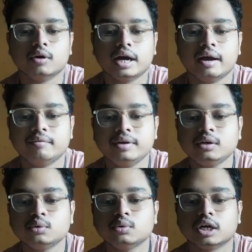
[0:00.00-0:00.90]

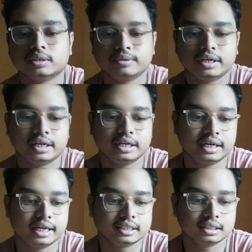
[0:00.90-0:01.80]
having 2 Gauss-Butane
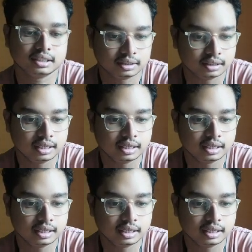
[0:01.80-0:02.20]
interaction.